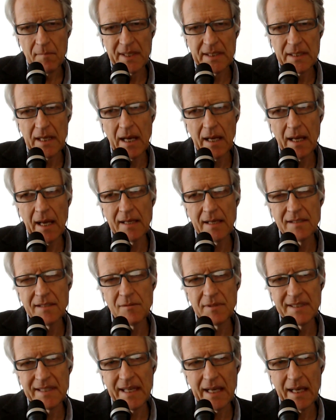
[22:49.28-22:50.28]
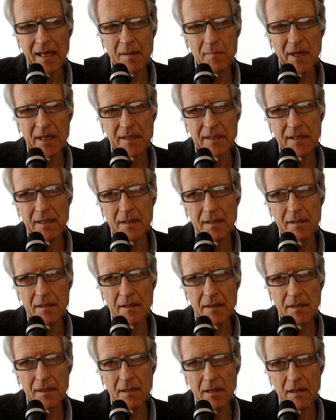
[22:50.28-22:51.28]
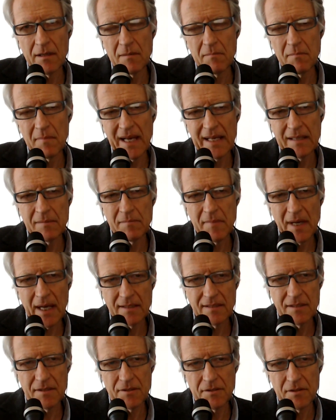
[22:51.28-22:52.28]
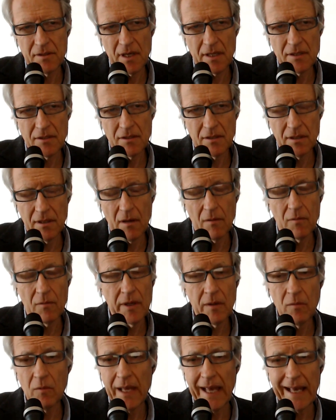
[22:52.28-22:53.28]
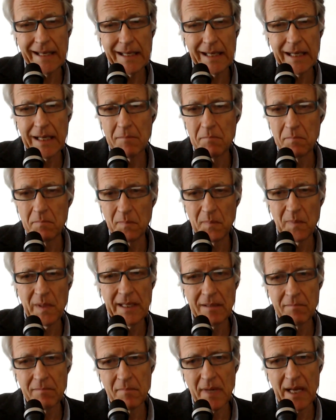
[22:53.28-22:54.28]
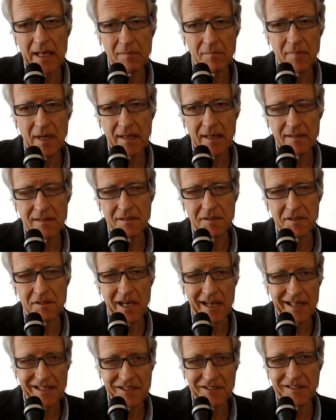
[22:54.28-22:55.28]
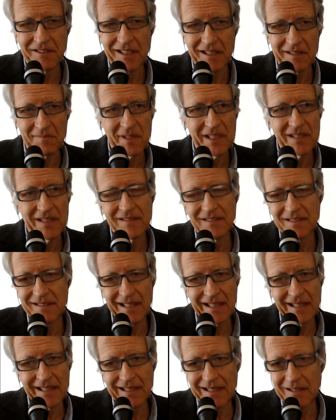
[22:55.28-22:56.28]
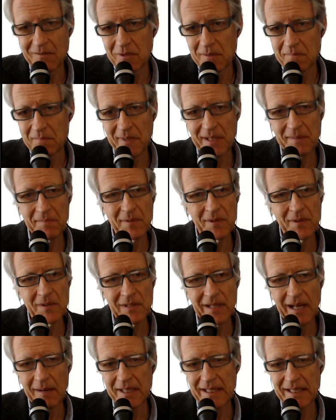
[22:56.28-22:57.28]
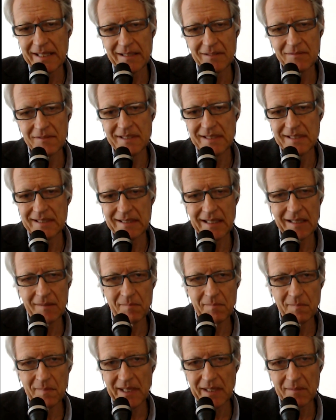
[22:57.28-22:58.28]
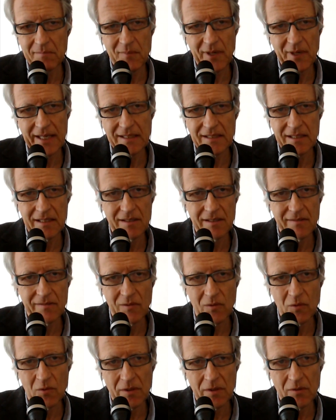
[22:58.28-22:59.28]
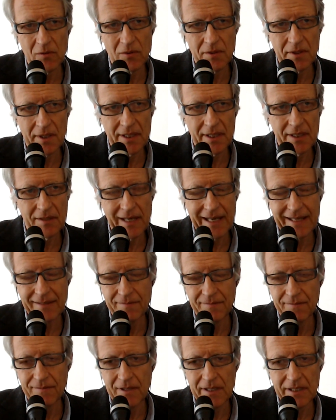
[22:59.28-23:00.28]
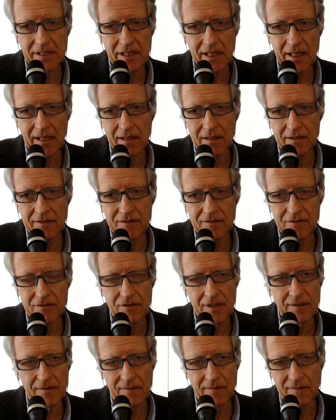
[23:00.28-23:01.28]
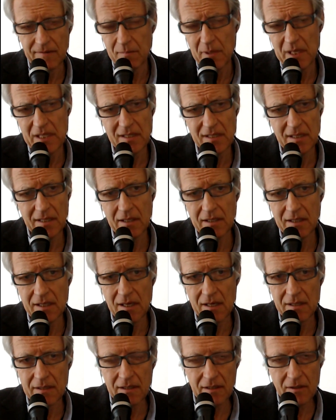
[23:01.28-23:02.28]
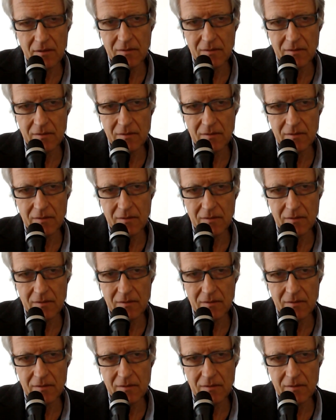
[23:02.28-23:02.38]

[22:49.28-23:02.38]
But as you were saying about the Mad Max situation, yeah, we had a complete Mad Max situation here because there were people. I mean, it was just a complete breakdown of law and order. You had fighting in the streets, especially down